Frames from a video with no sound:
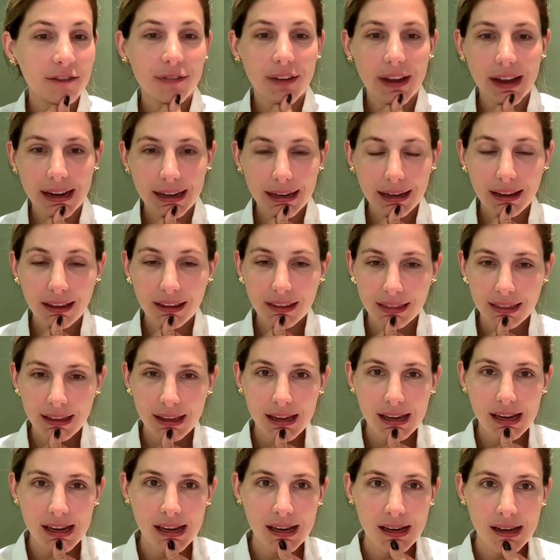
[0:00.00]
if
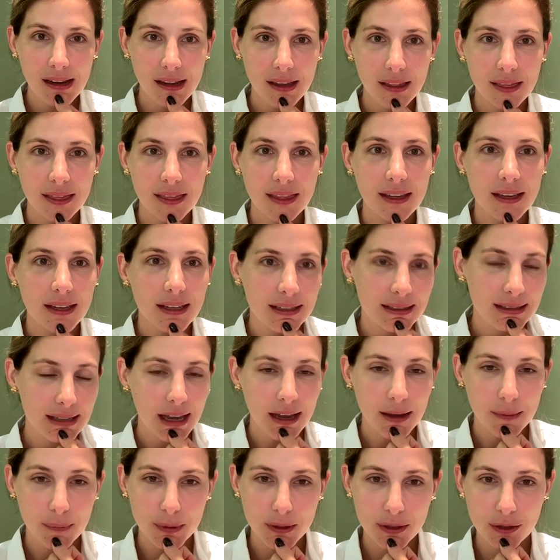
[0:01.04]
anything, this
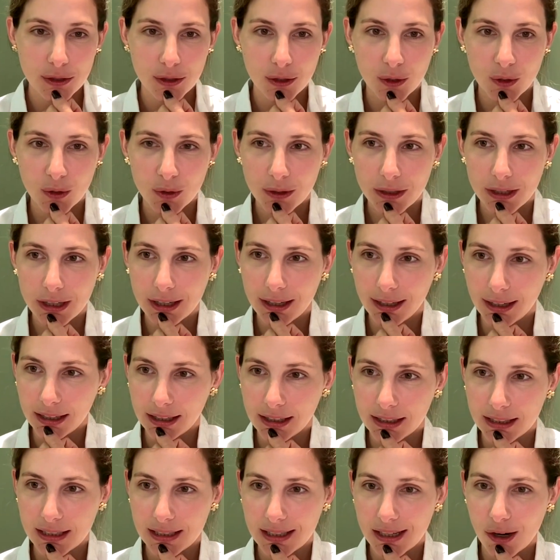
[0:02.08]
episode
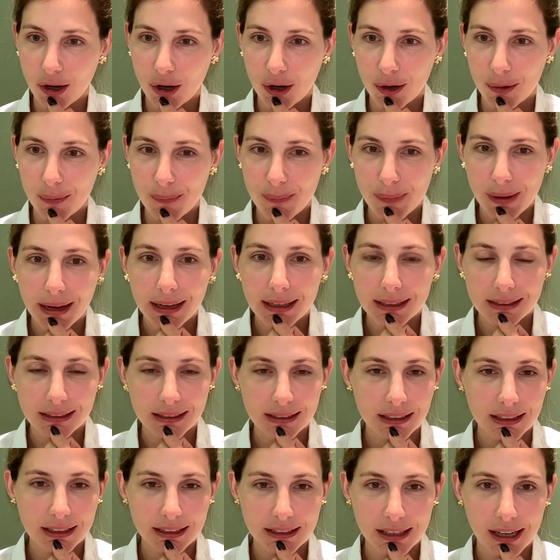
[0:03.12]
is our
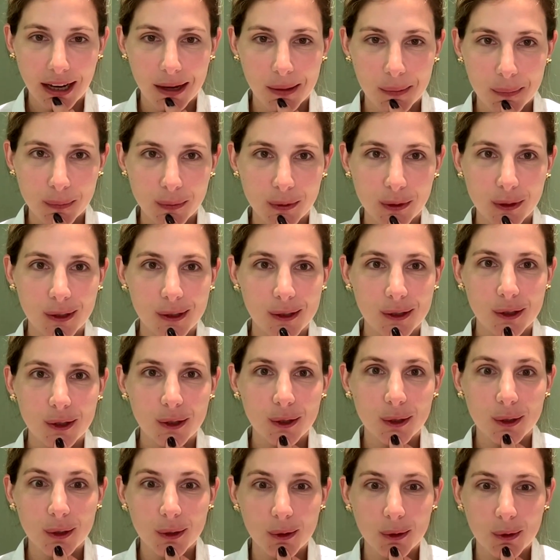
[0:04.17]
best attempt
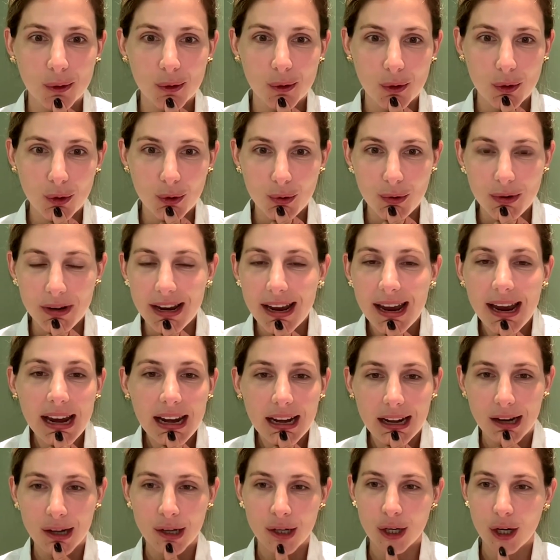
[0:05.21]
to
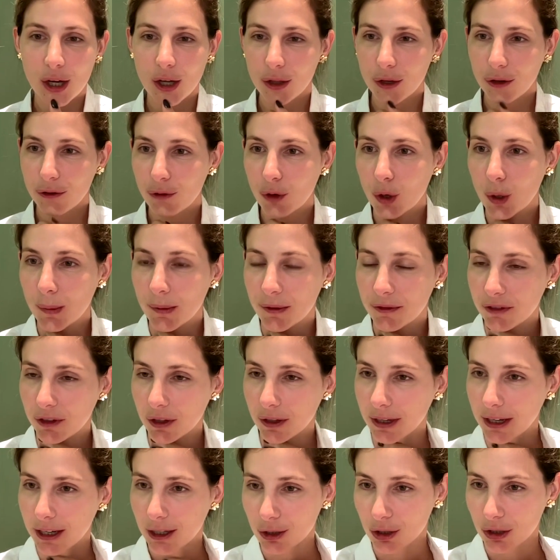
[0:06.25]
create another form of
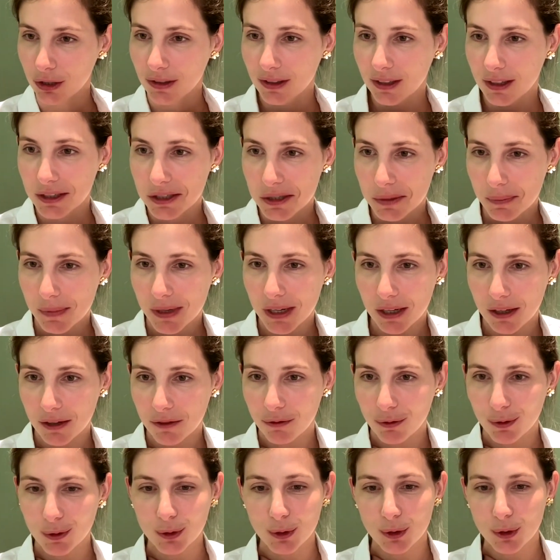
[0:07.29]
connection that is
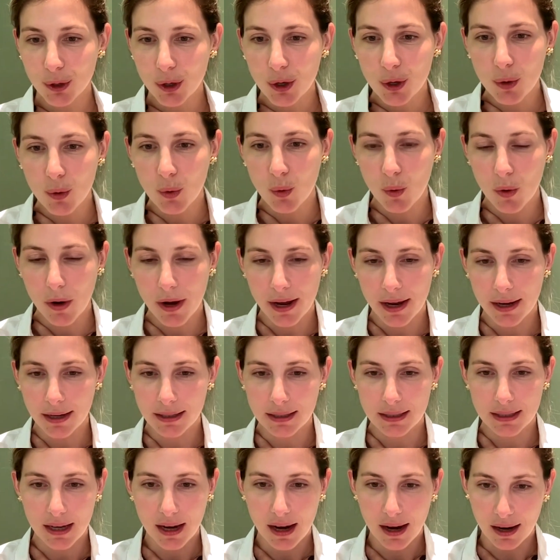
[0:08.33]
meaningful to you
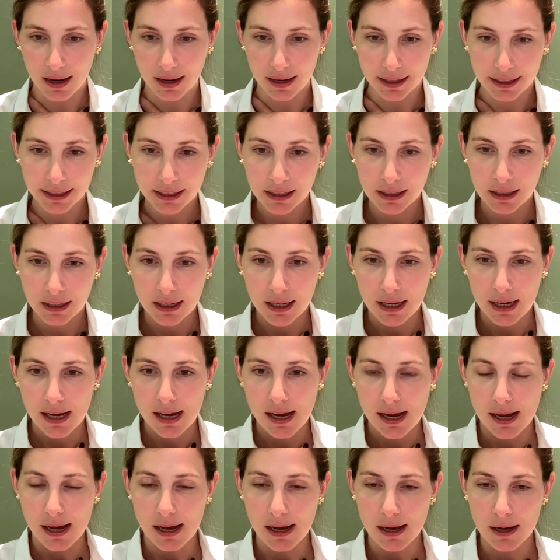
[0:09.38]
and I.
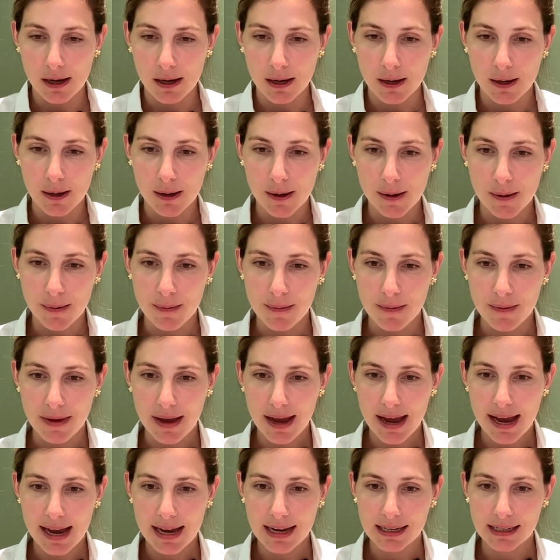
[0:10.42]

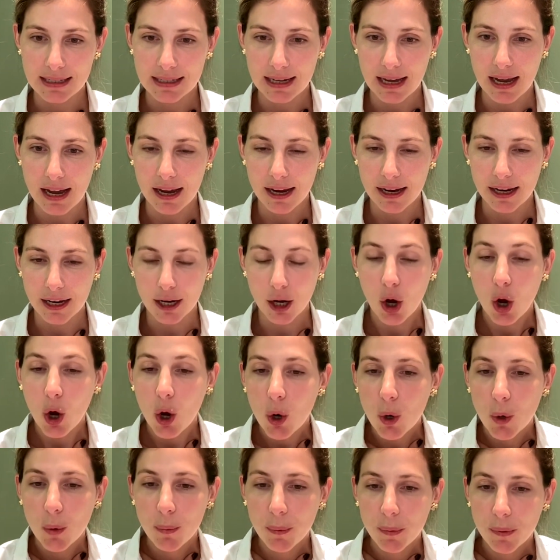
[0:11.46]
And I
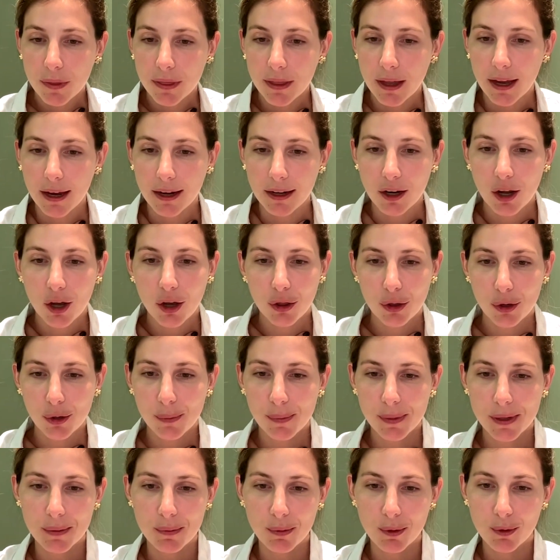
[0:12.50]
hope that
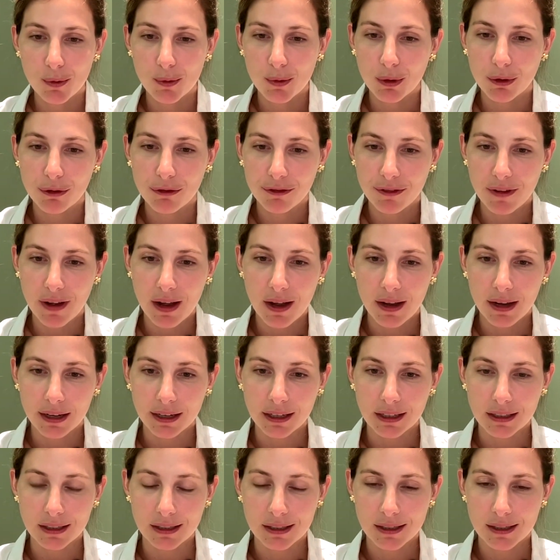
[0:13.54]
other people will
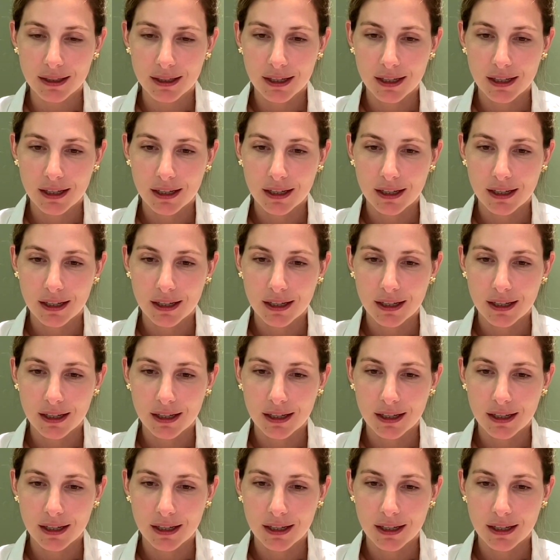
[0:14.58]
find